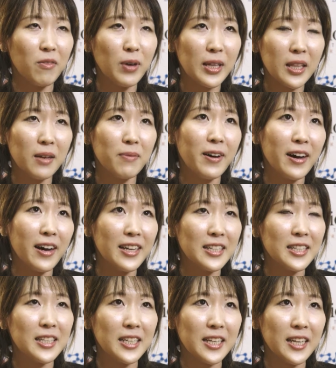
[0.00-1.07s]
whenever I
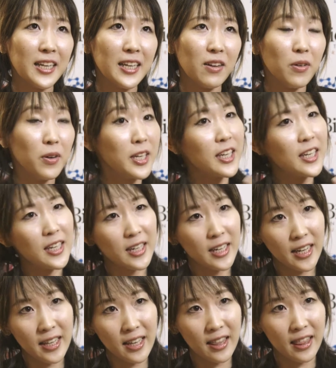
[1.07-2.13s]
see or hear
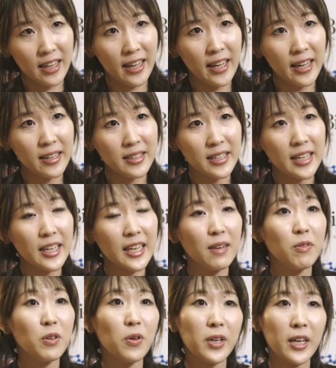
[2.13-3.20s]
anything, they
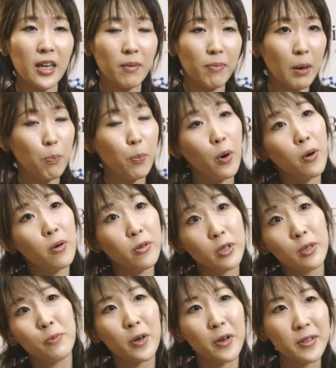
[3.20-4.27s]
keep talking about
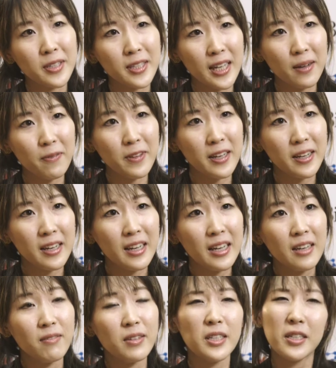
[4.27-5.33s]
ballroom concept,
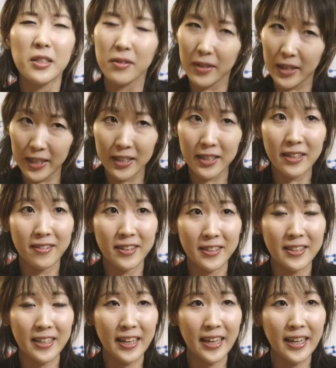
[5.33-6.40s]
which is quite
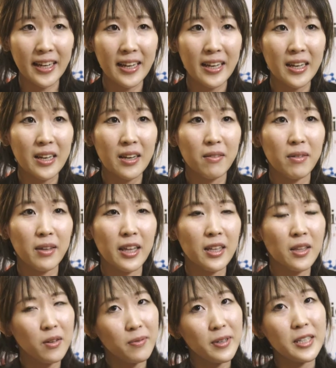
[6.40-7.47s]
interesting. But
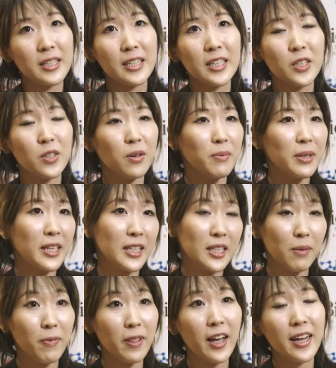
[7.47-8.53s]
then obviously, so many
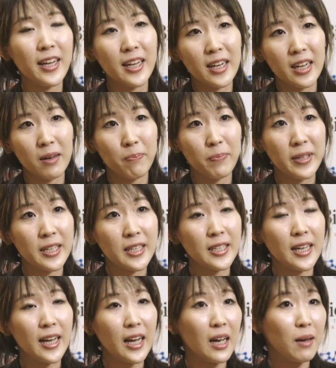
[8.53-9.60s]
supplier
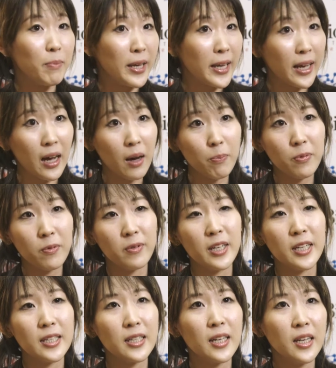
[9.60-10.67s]
companies are coming up
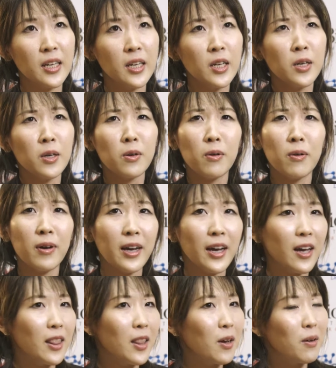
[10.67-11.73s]
with quite
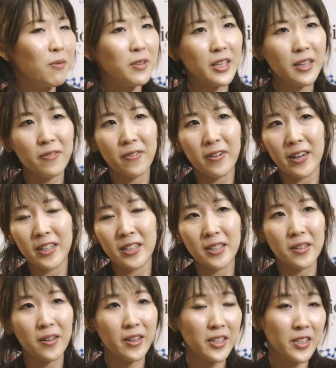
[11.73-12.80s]
a lot of different
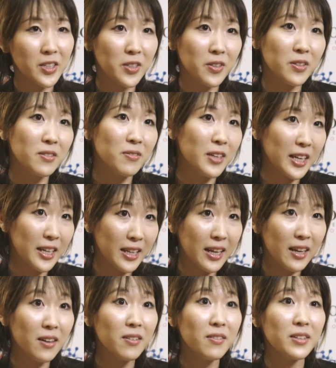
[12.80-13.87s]
solutions right
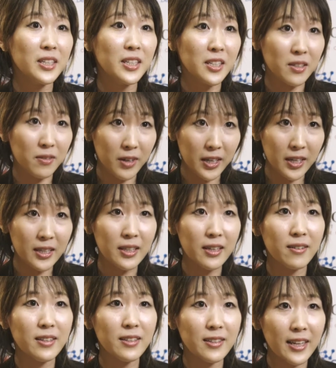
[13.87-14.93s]
now, which is quite
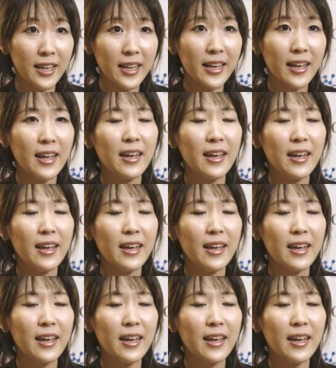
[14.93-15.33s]
interesting.